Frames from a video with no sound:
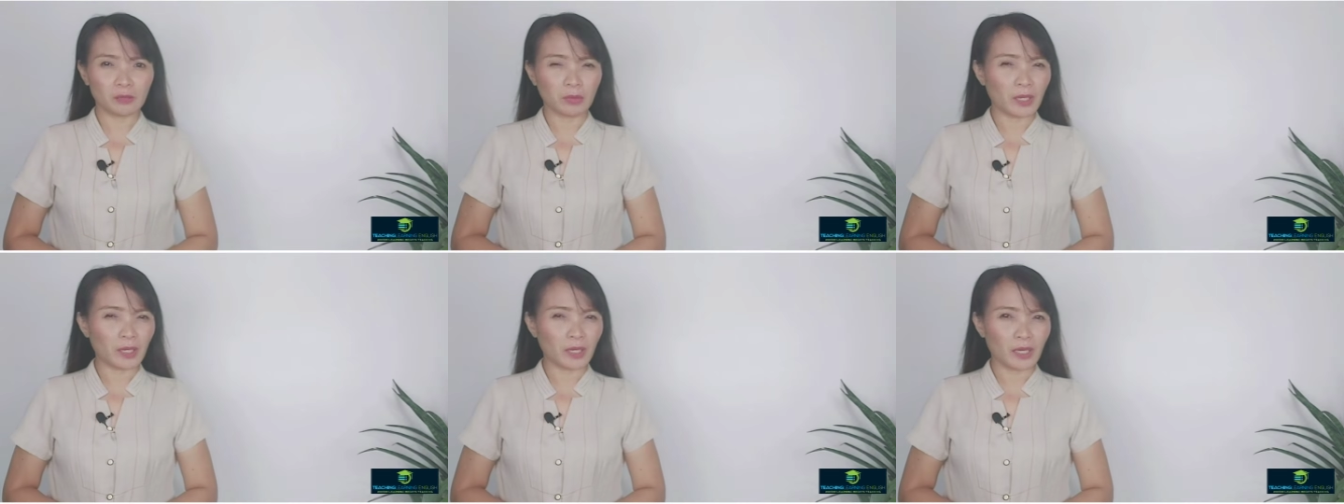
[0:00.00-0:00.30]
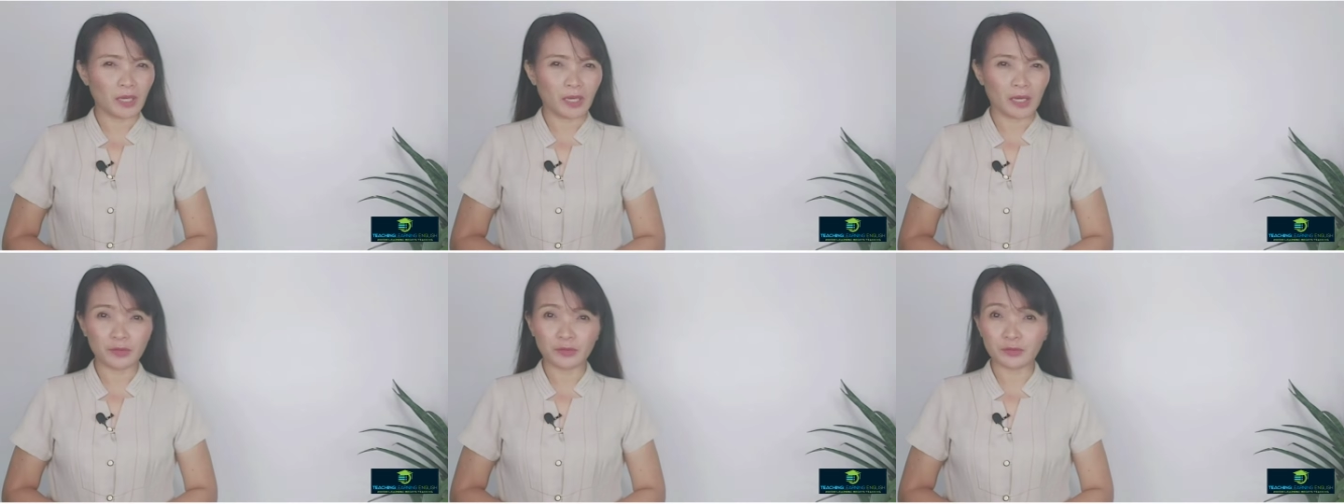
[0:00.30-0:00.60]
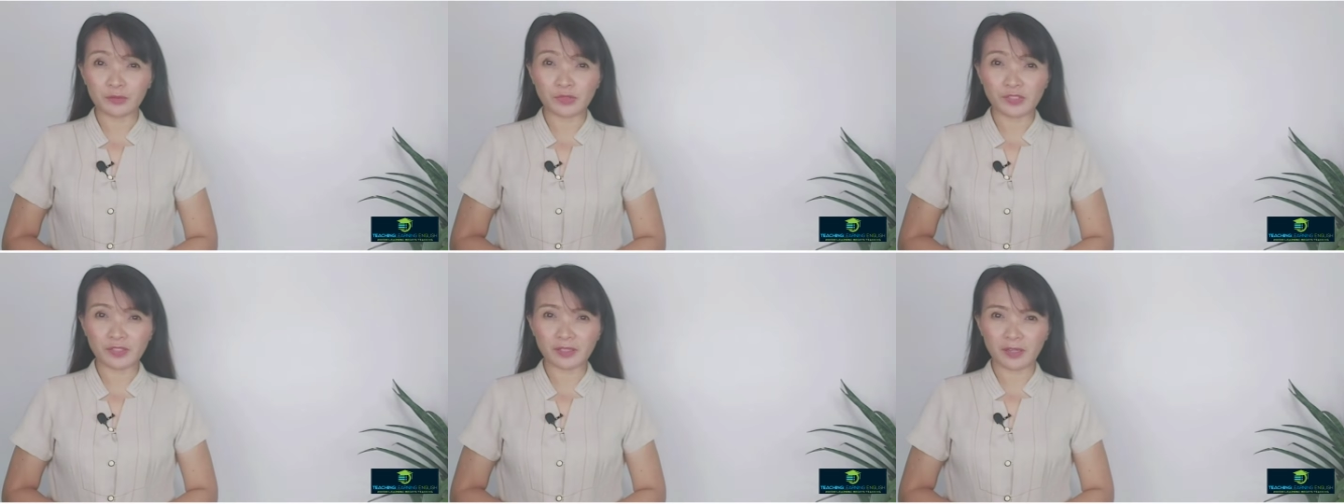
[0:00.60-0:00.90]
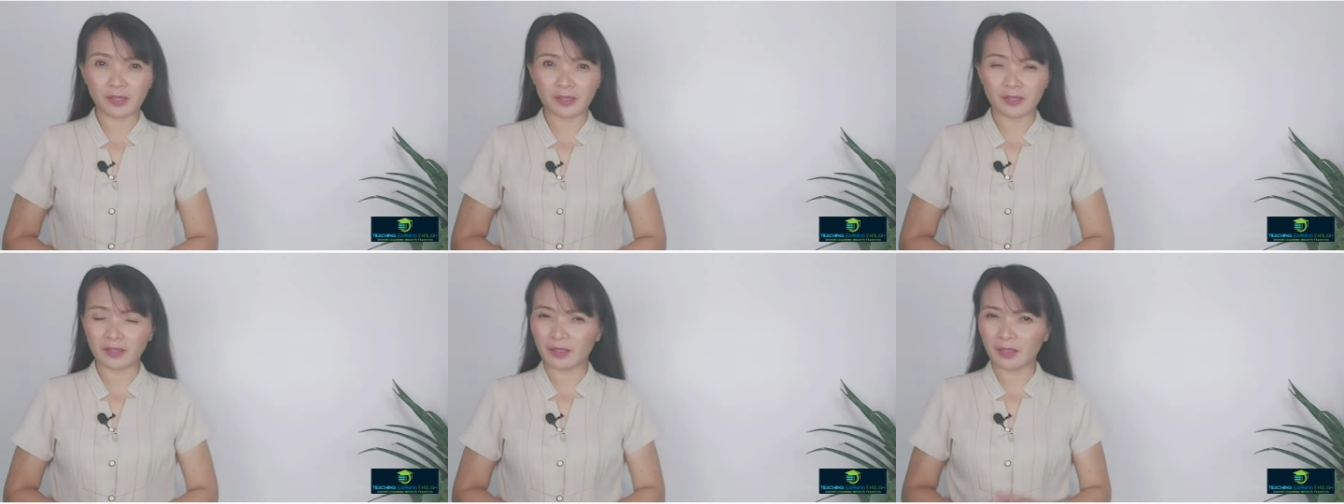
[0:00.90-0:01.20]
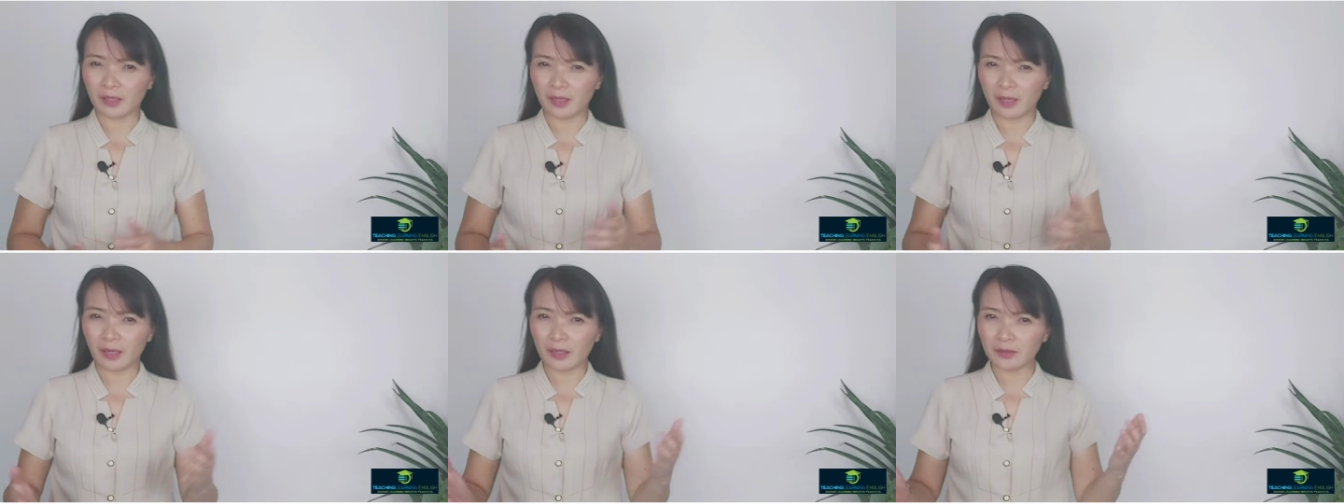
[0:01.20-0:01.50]
But how to start
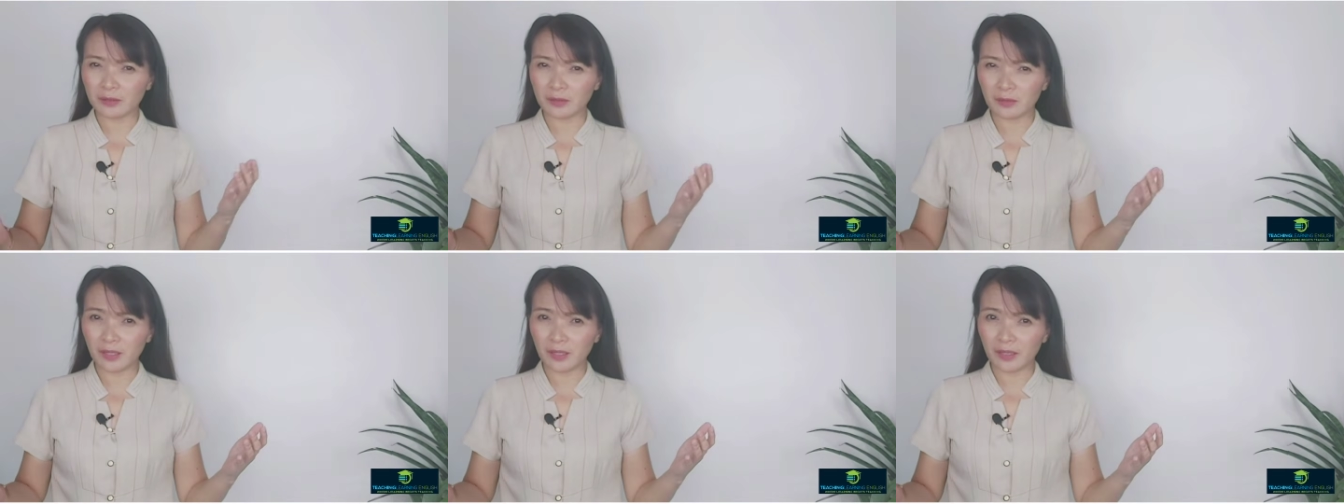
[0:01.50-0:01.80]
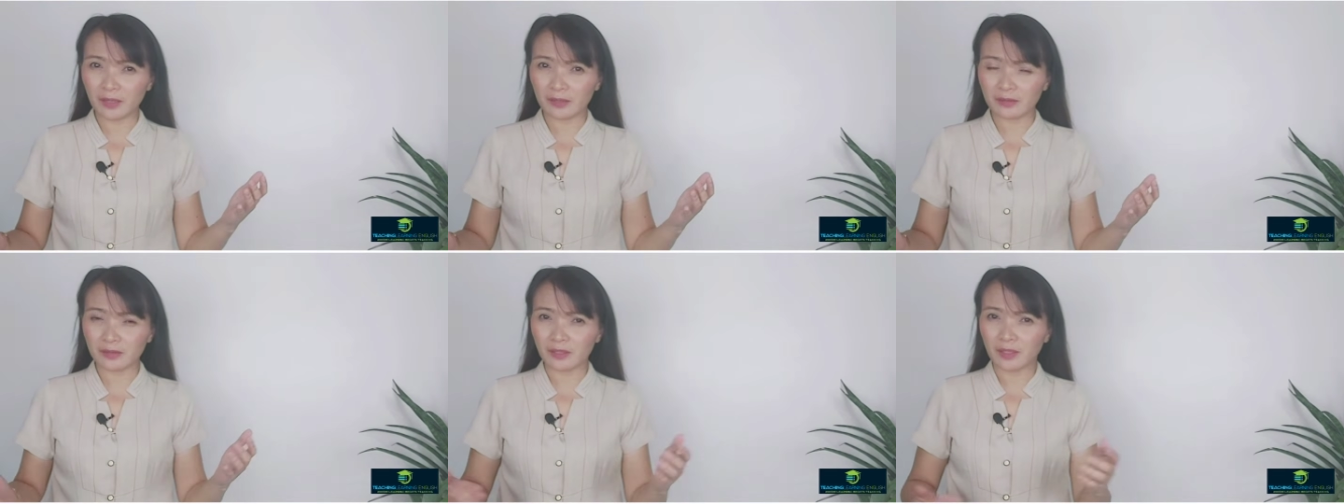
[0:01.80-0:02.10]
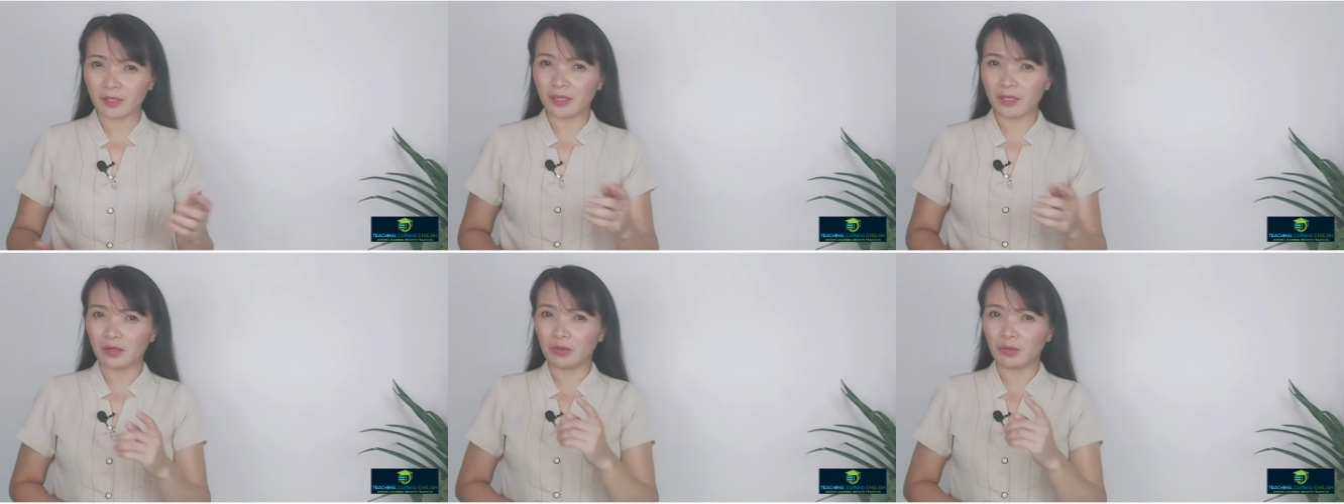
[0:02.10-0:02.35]
and how to end?